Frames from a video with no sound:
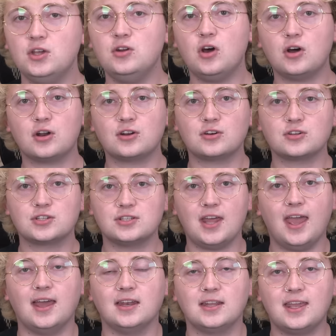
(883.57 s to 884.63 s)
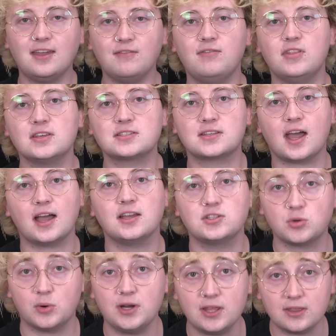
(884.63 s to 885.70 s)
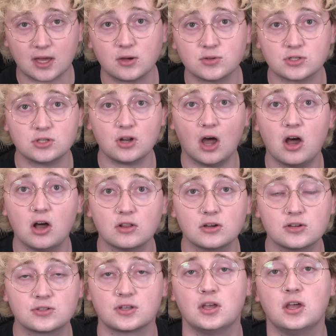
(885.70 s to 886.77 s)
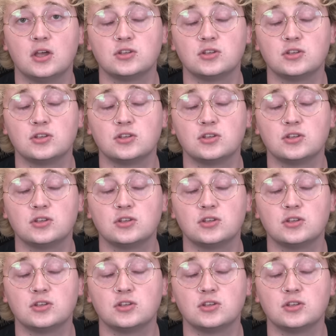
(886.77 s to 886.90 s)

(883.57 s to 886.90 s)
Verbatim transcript: You don't understand. Give this guy $20,000